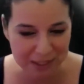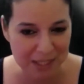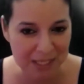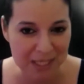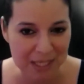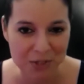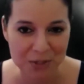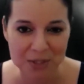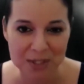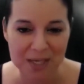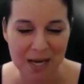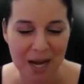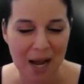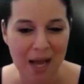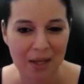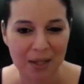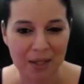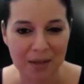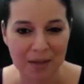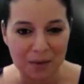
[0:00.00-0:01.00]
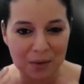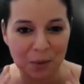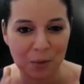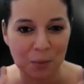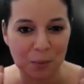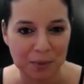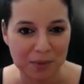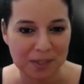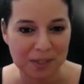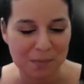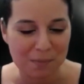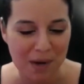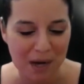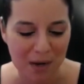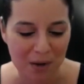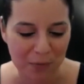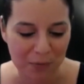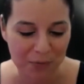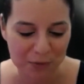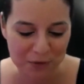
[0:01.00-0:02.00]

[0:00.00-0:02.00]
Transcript: He could not even open his mouth.